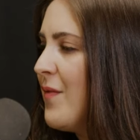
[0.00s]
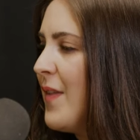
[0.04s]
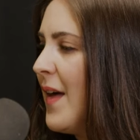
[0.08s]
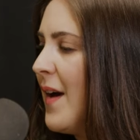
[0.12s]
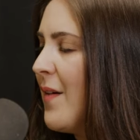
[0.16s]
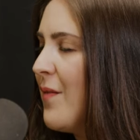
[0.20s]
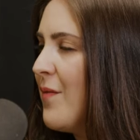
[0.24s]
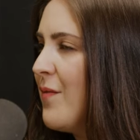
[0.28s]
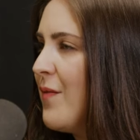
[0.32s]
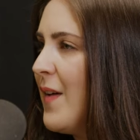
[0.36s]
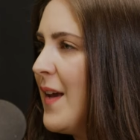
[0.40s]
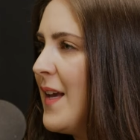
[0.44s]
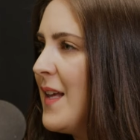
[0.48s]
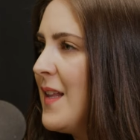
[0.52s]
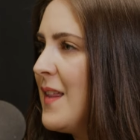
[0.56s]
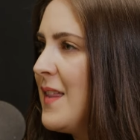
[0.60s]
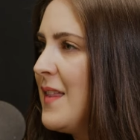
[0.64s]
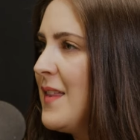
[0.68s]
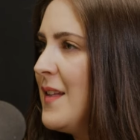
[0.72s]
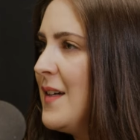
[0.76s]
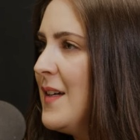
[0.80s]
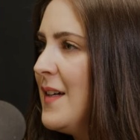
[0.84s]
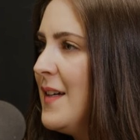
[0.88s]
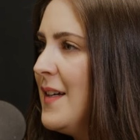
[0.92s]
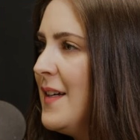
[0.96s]
that faith
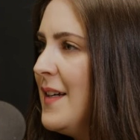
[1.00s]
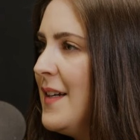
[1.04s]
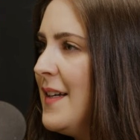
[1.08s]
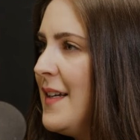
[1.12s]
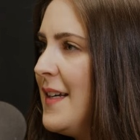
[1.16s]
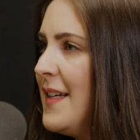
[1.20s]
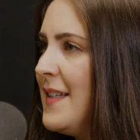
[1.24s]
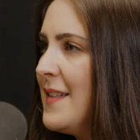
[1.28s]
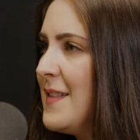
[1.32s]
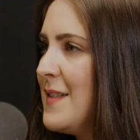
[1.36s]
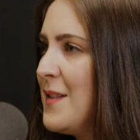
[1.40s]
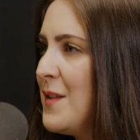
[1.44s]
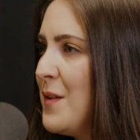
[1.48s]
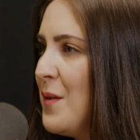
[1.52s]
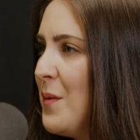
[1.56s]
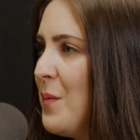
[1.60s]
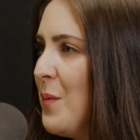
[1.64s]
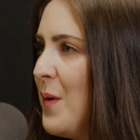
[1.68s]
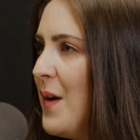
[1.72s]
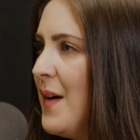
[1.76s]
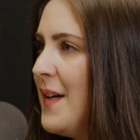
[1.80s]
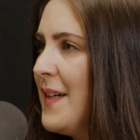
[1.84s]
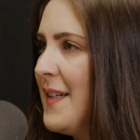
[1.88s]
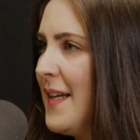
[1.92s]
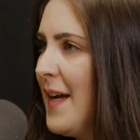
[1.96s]
that it's going to
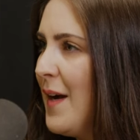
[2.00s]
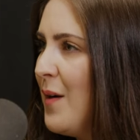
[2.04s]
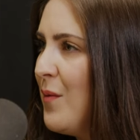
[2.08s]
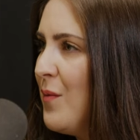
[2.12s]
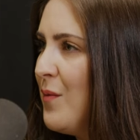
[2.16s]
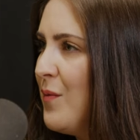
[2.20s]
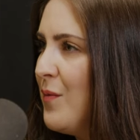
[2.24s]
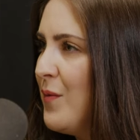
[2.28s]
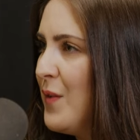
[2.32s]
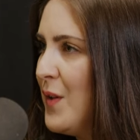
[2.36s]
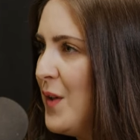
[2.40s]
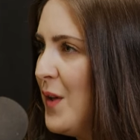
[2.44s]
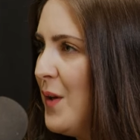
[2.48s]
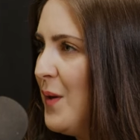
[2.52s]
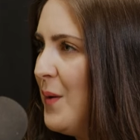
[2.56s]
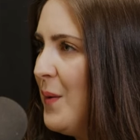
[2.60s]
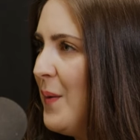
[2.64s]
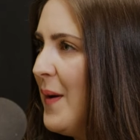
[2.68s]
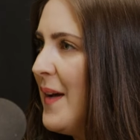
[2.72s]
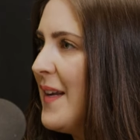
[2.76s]
work out for you.